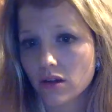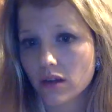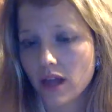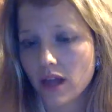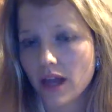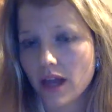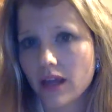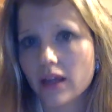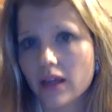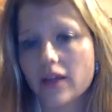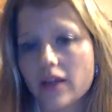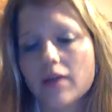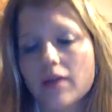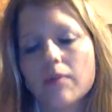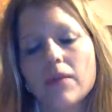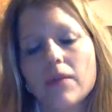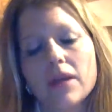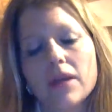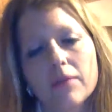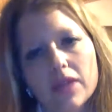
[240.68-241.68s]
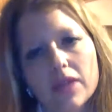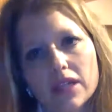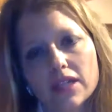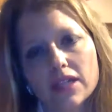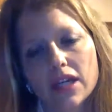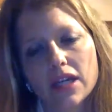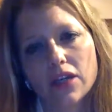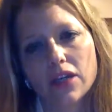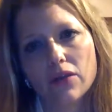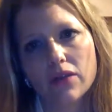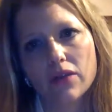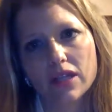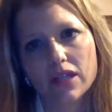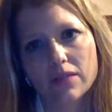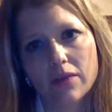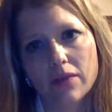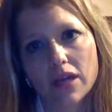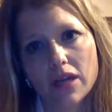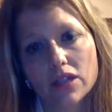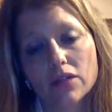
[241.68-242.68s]
like, but I'm going to tell you this
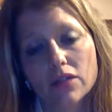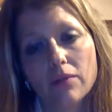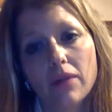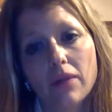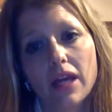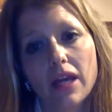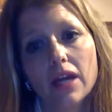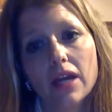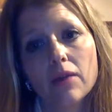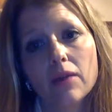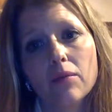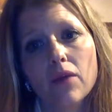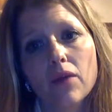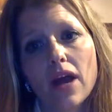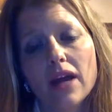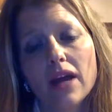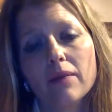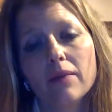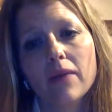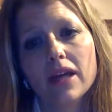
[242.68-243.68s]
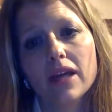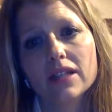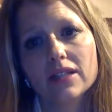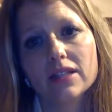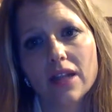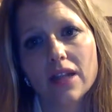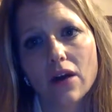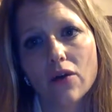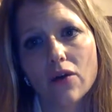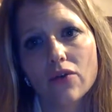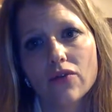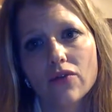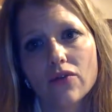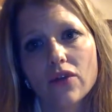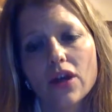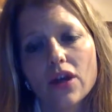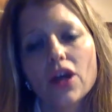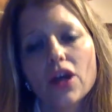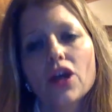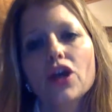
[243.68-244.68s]
much. Being a bride myself,
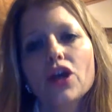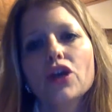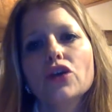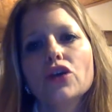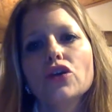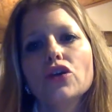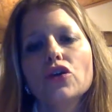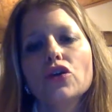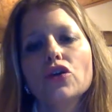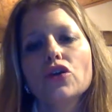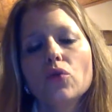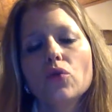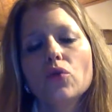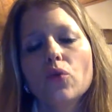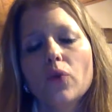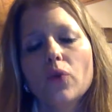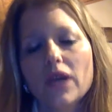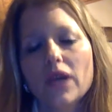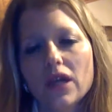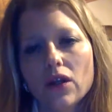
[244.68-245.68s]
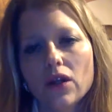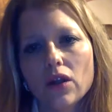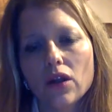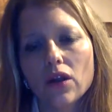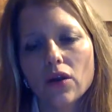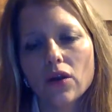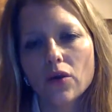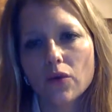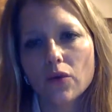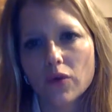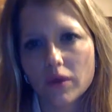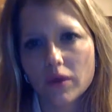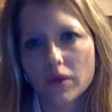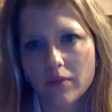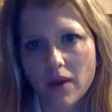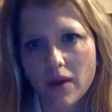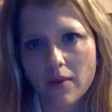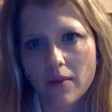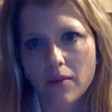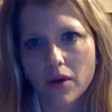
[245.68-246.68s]
you will
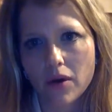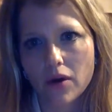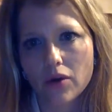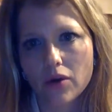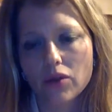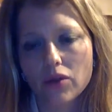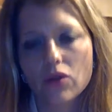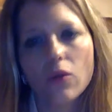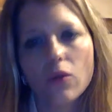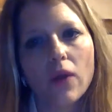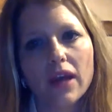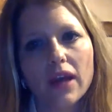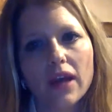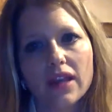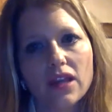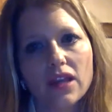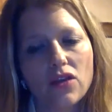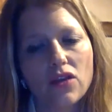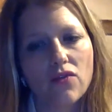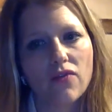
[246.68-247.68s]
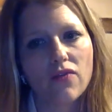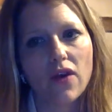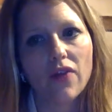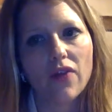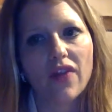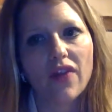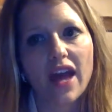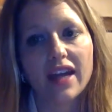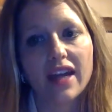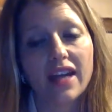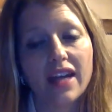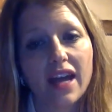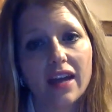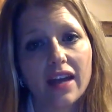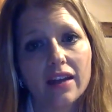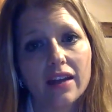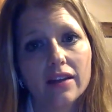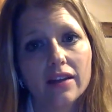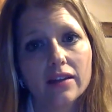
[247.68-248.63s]
remember the way that you felt that day.